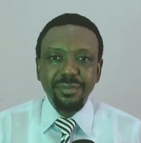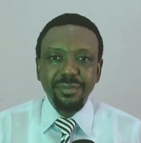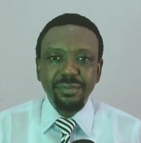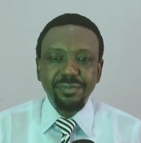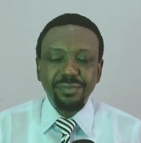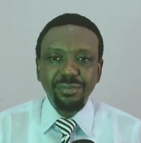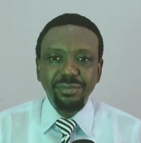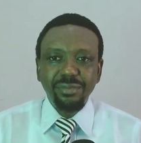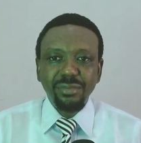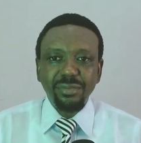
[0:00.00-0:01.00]

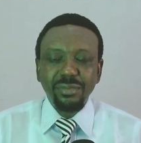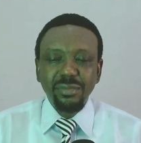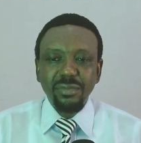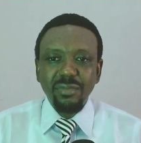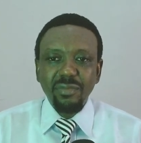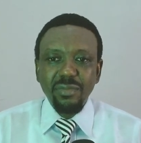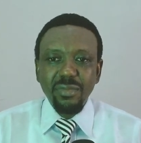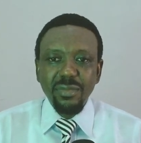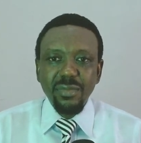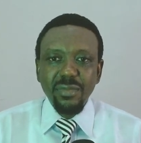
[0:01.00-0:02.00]

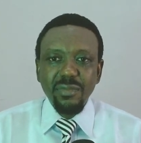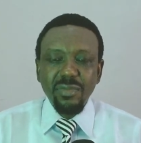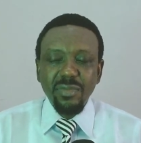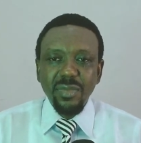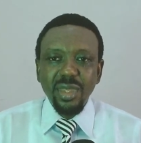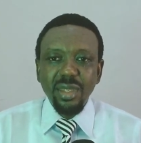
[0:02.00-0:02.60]
[no speech]